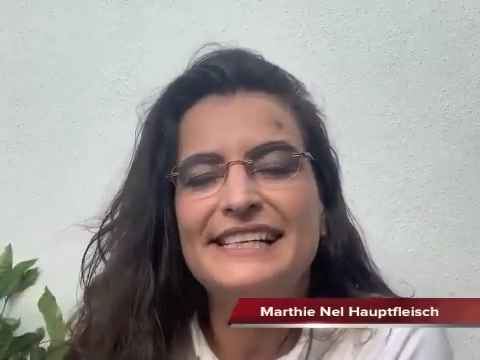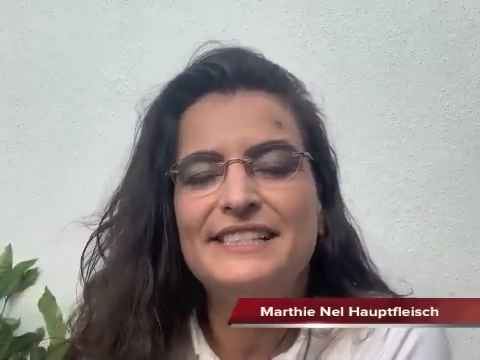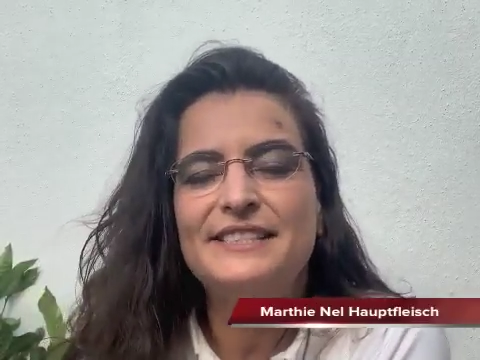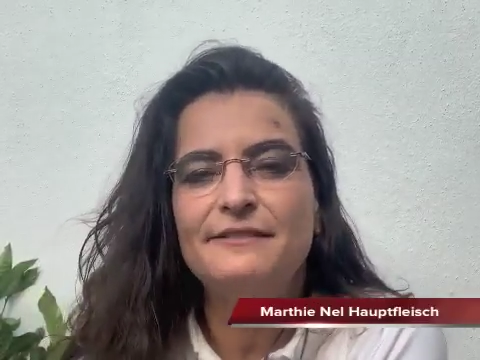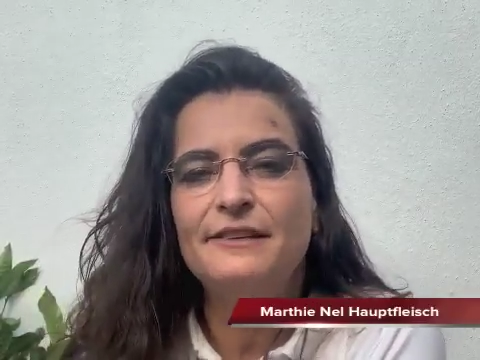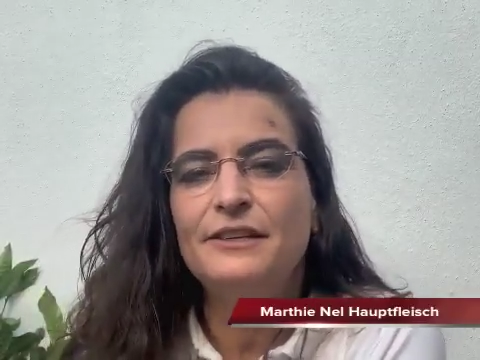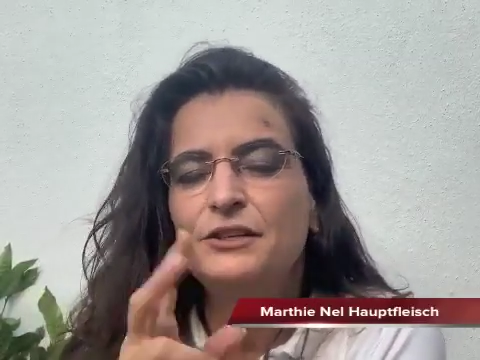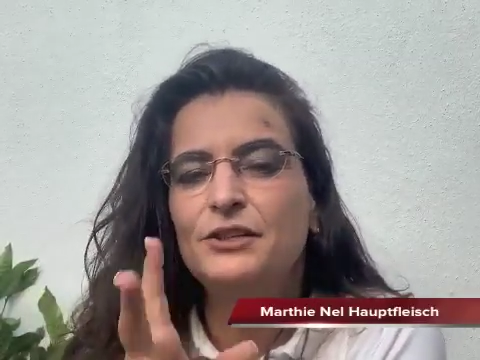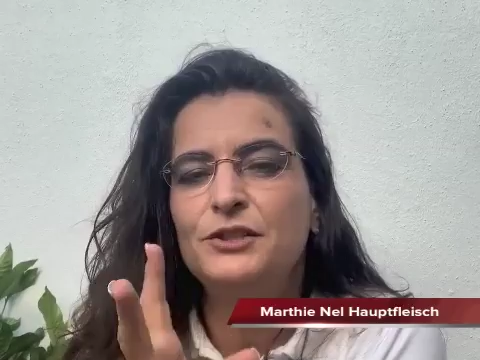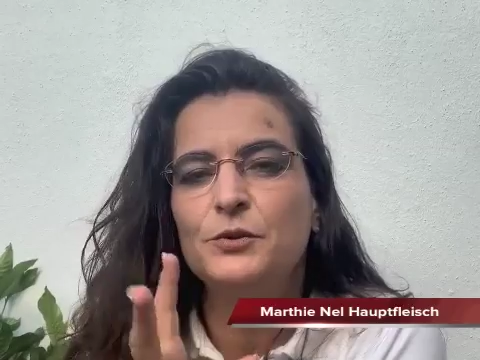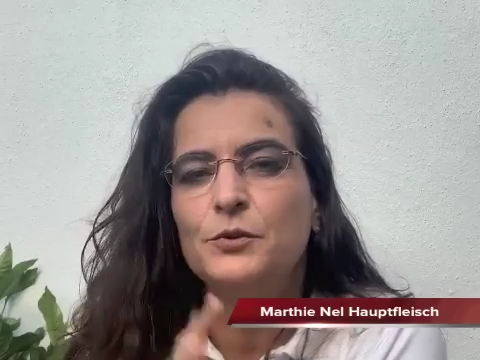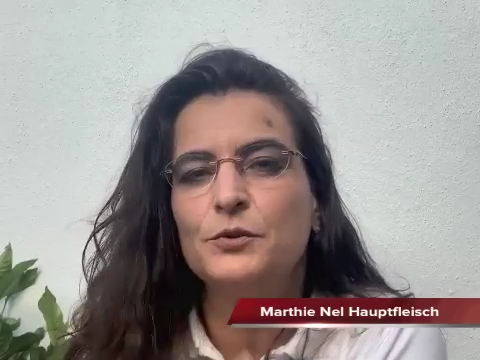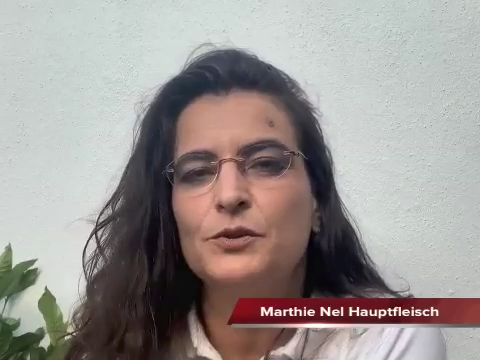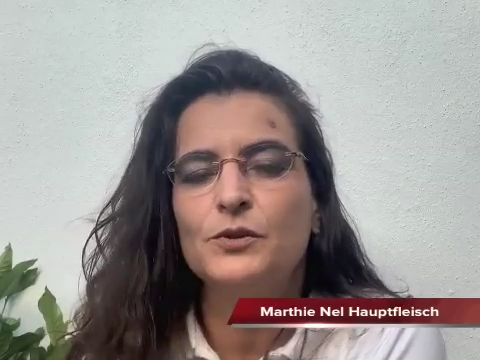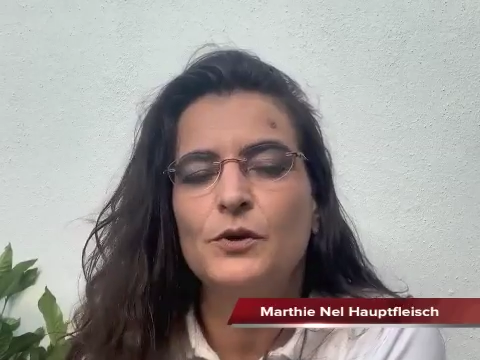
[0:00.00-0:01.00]
is a very
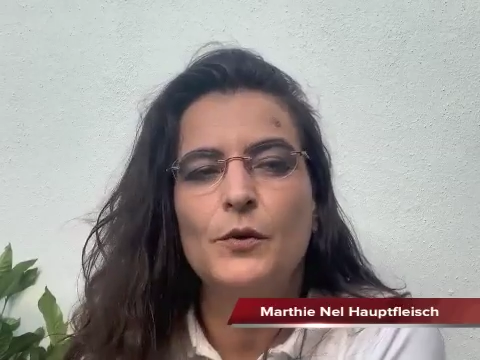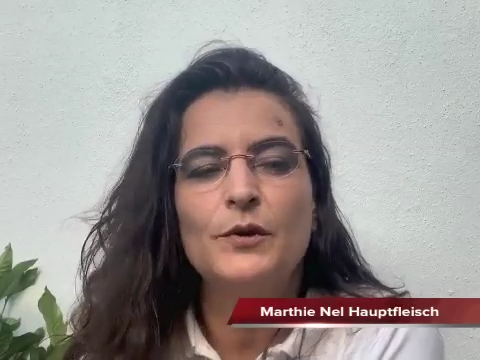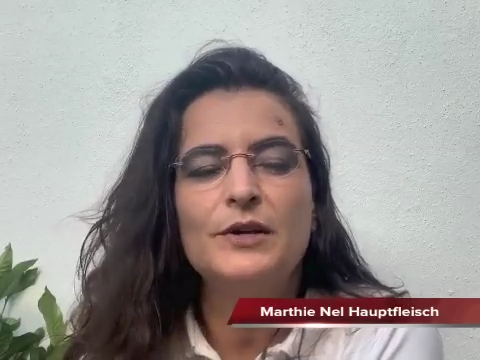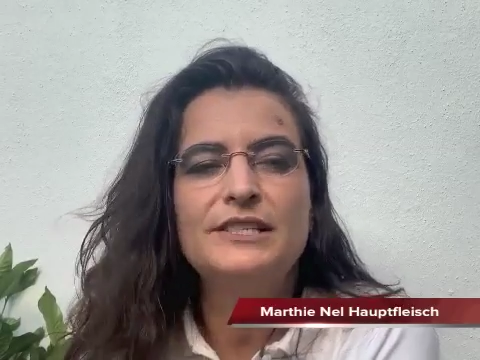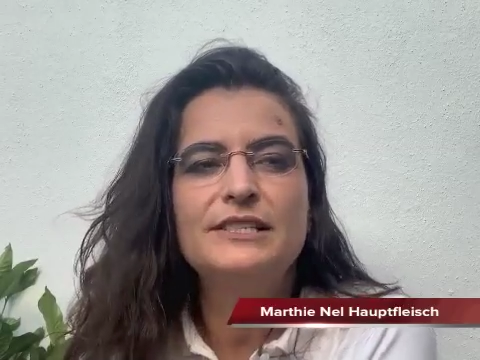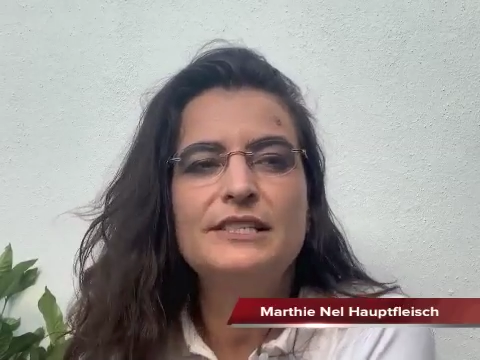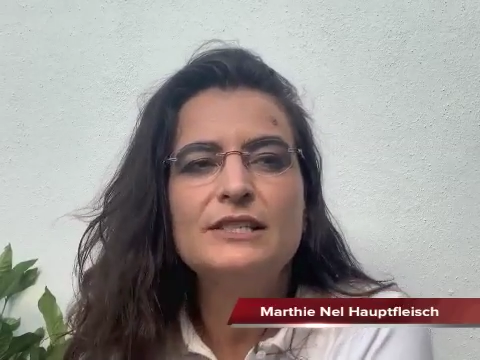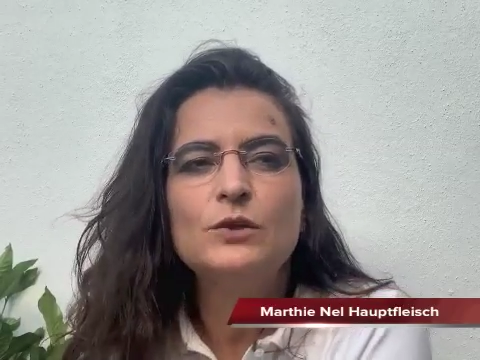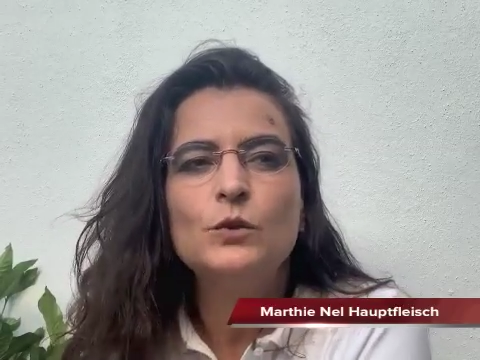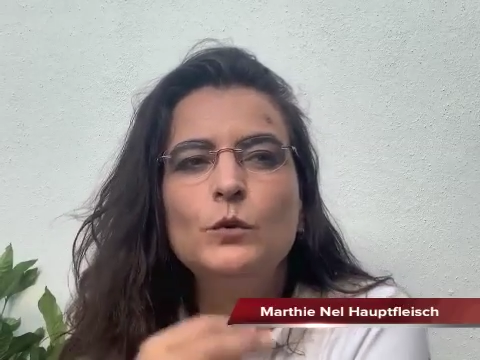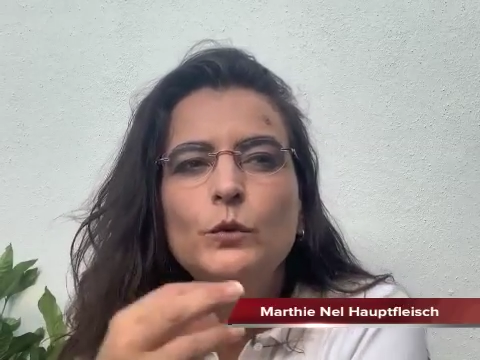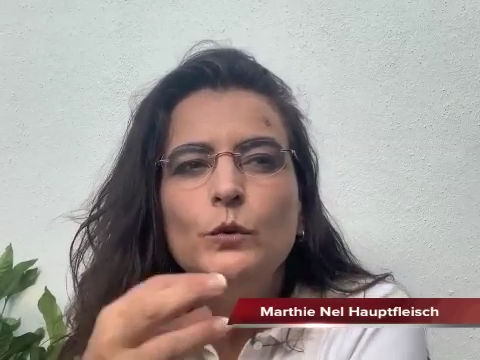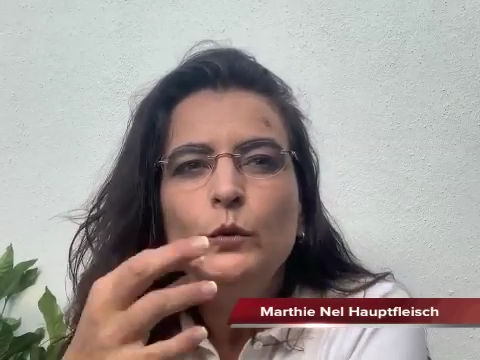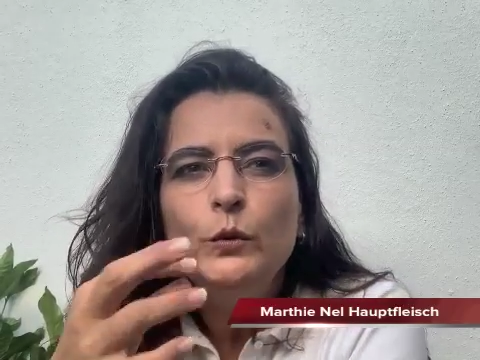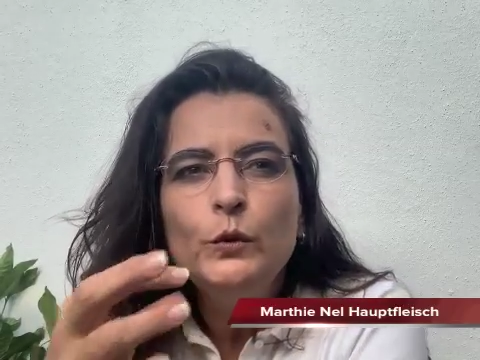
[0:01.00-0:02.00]
short song. It's just
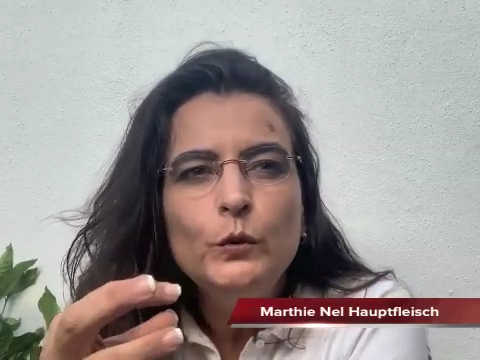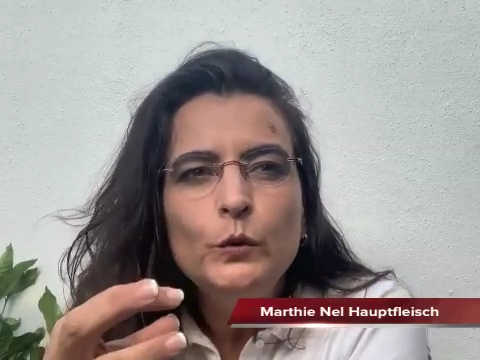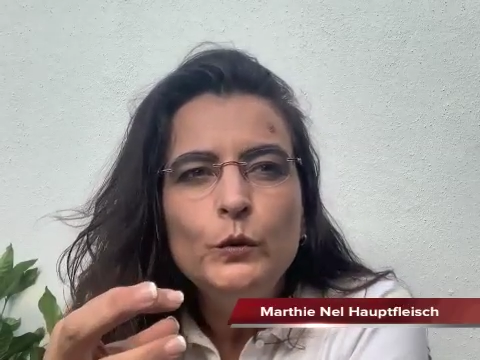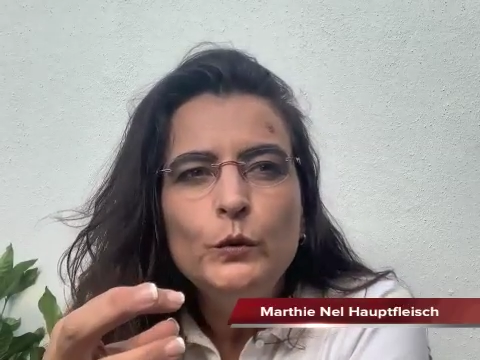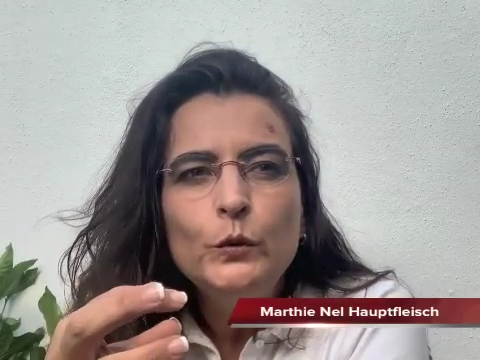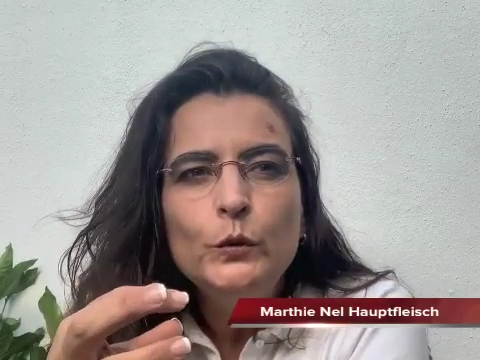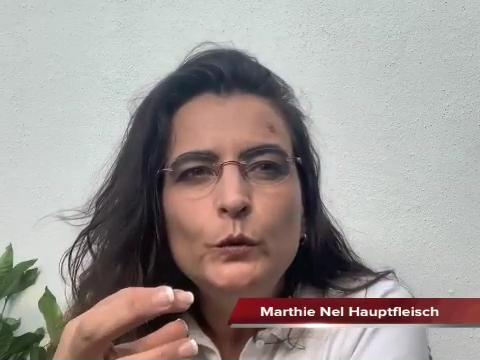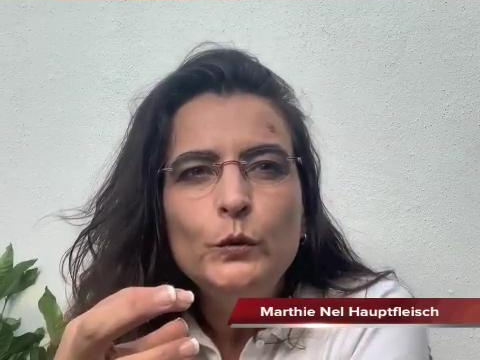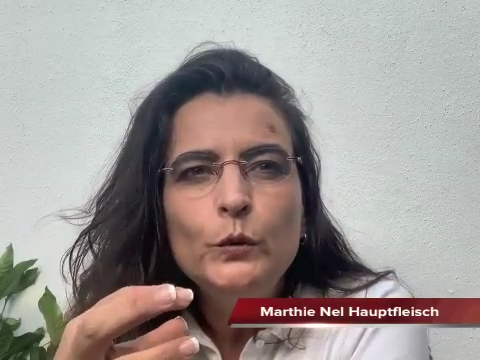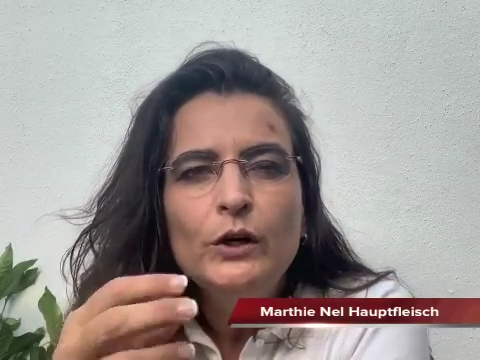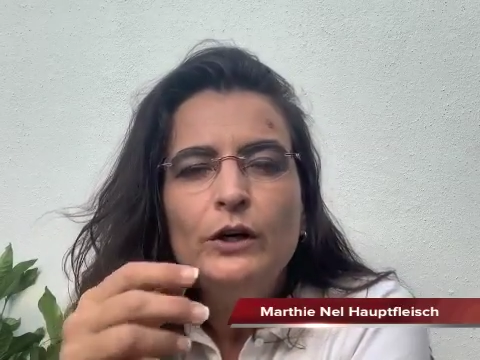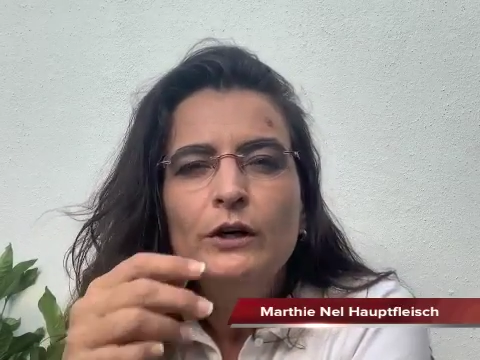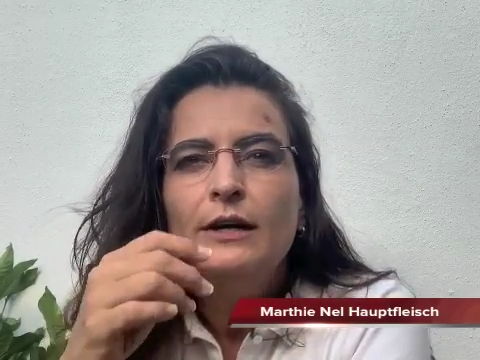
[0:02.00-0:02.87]
ooh.